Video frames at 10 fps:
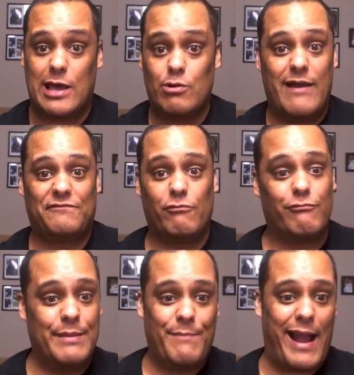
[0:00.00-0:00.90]
so I don't have to
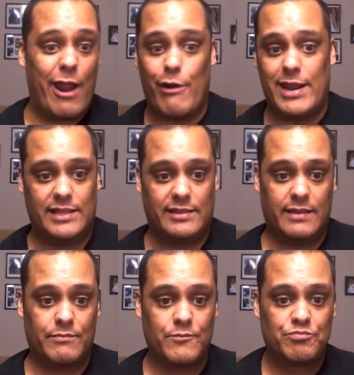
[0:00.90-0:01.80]
rebuy or
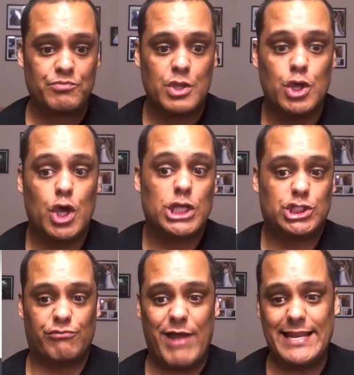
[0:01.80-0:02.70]
anything.
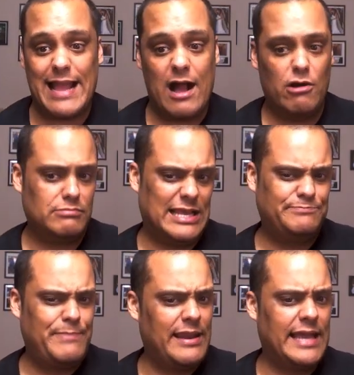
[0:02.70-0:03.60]
So right now,
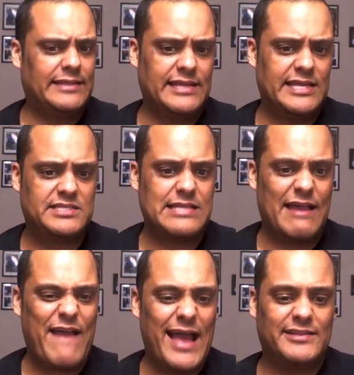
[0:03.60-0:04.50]
it's been like this.
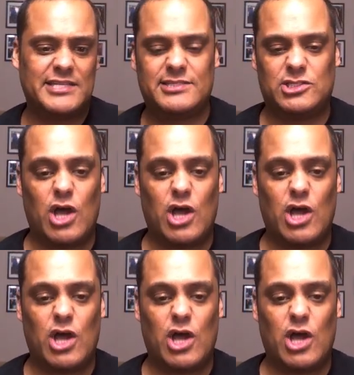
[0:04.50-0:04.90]
I've had this